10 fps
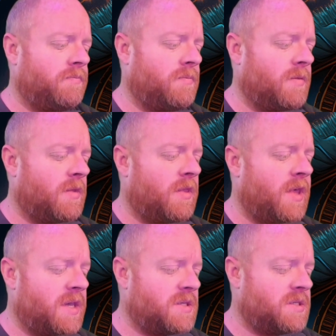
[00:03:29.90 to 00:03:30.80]

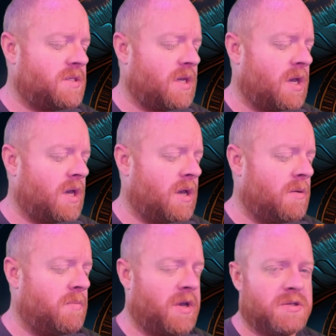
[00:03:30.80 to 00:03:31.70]
This
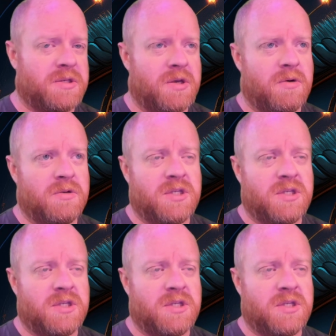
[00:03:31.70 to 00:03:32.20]
mouse though